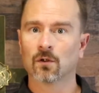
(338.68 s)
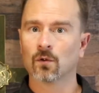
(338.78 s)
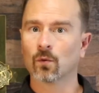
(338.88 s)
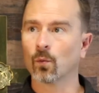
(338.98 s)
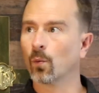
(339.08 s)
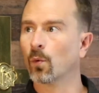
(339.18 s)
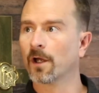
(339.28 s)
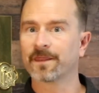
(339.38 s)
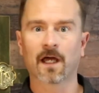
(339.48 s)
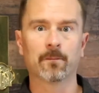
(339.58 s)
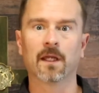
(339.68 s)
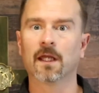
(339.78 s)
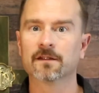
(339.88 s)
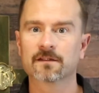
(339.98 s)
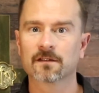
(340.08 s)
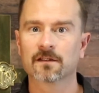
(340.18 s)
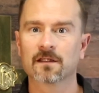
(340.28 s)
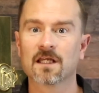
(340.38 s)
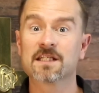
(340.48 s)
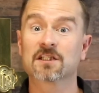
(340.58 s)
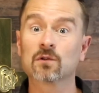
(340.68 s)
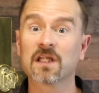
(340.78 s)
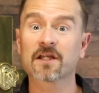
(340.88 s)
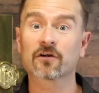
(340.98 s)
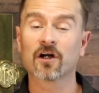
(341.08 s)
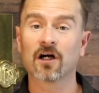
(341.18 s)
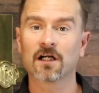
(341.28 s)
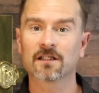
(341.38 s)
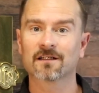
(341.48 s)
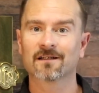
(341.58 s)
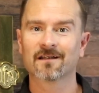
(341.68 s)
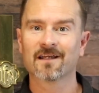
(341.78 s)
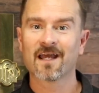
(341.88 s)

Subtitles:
what that meant until later on,